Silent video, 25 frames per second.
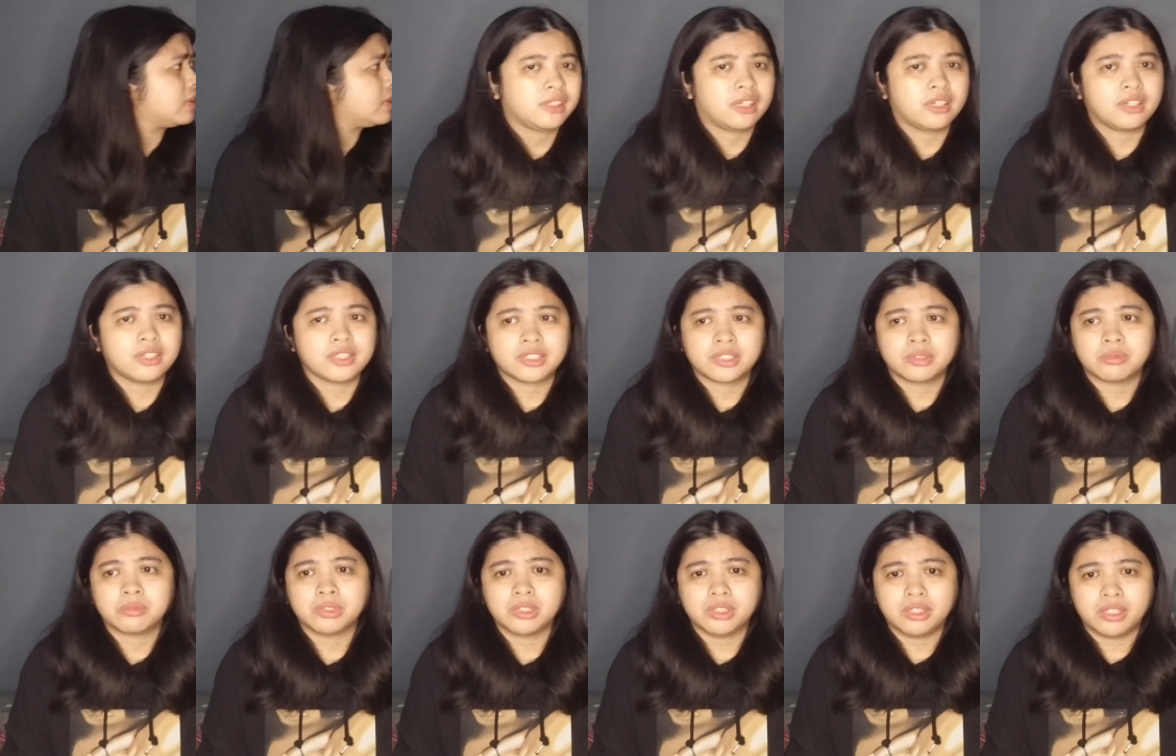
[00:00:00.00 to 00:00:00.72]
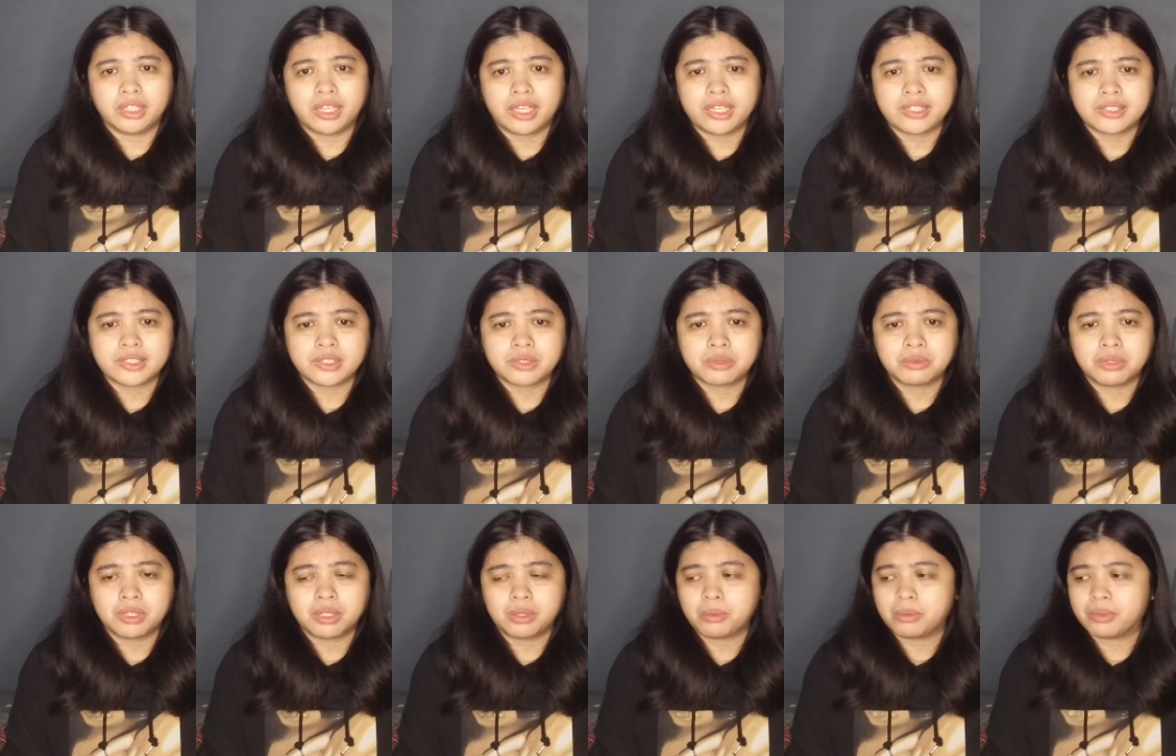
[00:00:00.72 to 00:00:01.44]
are some delays as
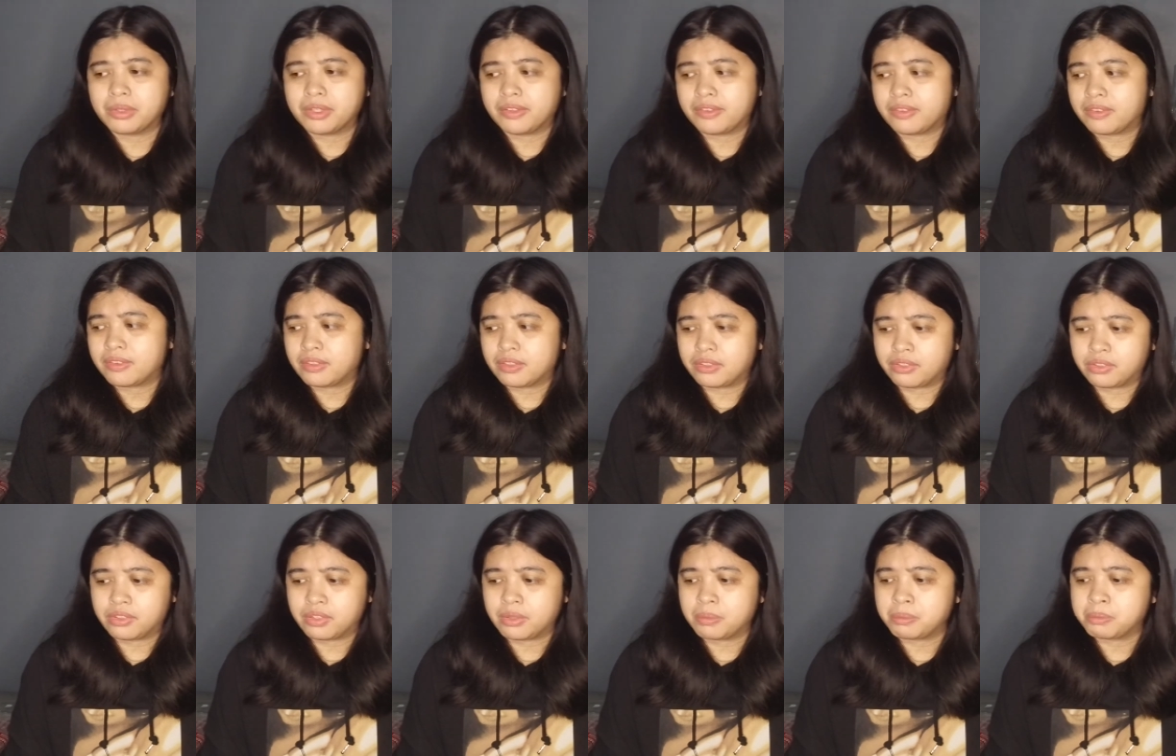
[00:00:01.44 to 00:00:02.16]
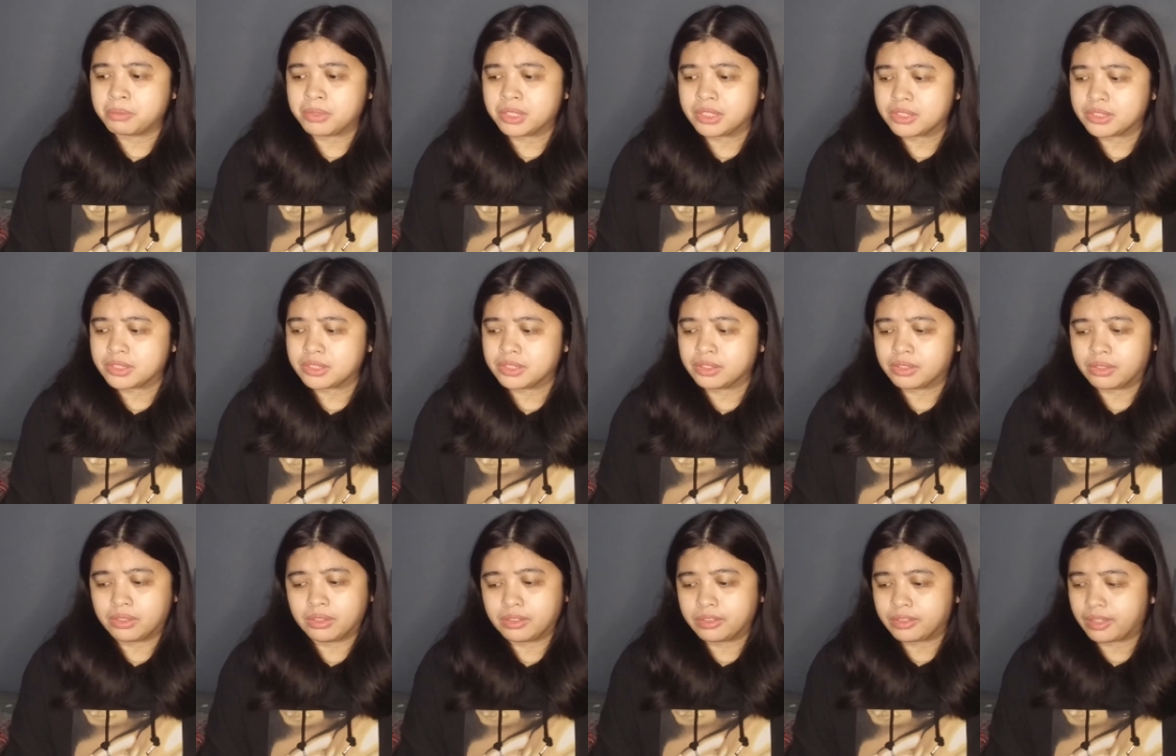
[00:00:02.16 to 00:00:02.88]
well with the shipments and
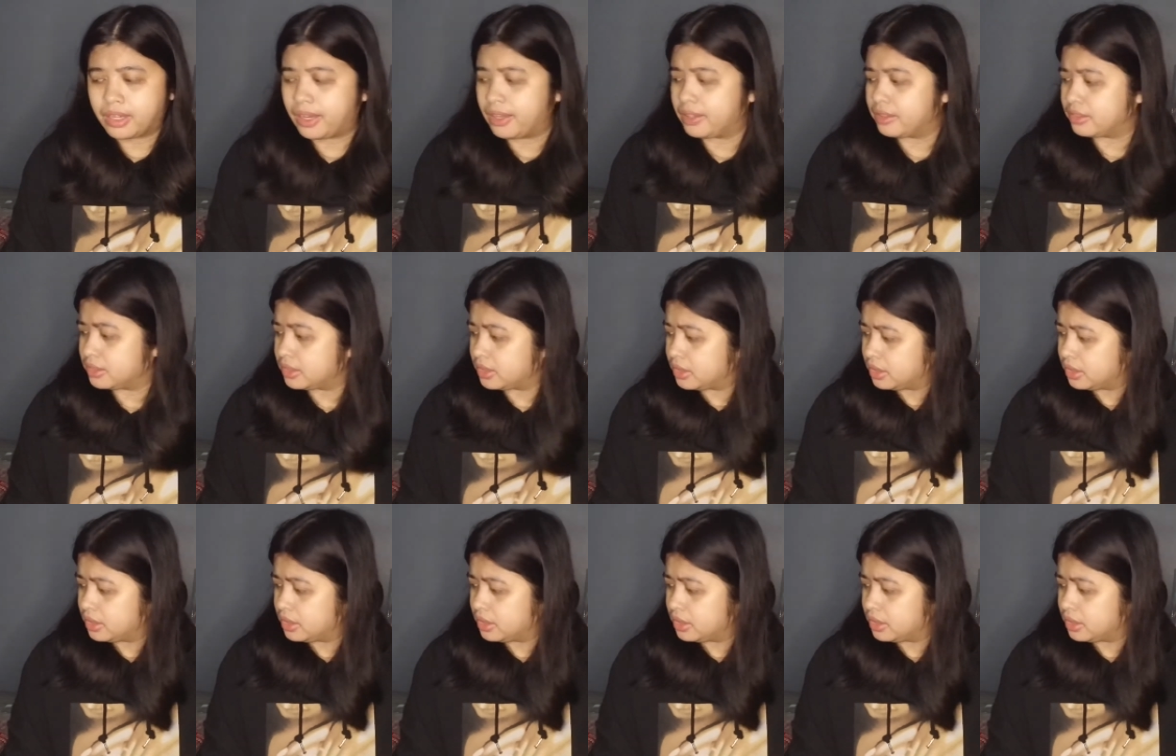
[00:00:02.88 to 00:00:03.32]
all that.